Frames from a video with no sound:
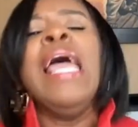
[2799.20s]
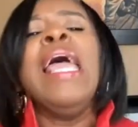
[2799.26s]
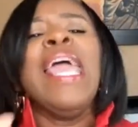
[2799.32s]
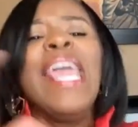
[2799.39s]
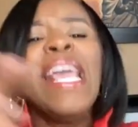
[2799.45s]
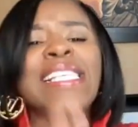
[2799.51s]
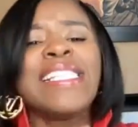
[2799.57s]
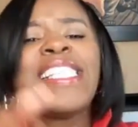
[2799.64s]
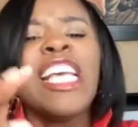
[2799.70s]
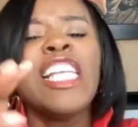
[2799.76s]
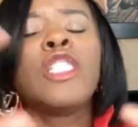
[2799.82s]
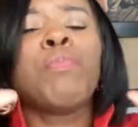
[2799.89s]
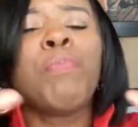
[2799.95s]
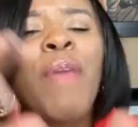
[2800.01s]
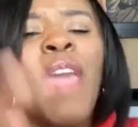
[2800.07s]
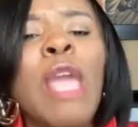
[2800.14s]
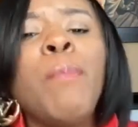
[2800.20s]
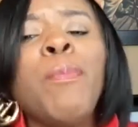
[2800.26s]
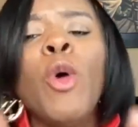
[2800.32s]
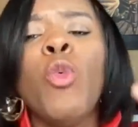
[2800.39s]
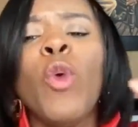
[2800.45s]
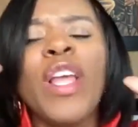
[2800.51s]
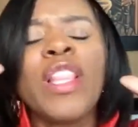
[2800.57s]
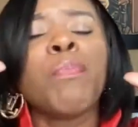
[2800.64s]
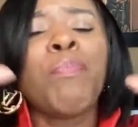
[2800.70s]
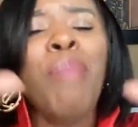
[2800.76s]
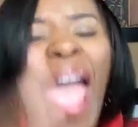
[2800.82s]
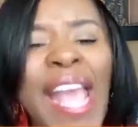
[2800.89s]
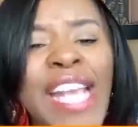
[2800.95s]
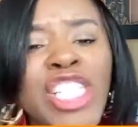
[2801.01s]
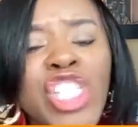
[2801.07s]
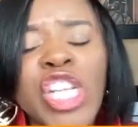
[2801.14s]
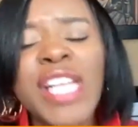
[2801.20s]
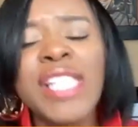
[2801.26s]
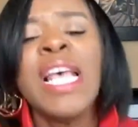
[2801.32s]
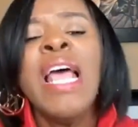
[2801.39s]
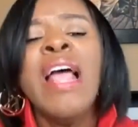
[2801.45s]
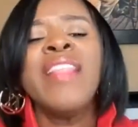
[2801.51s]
He sends people with patience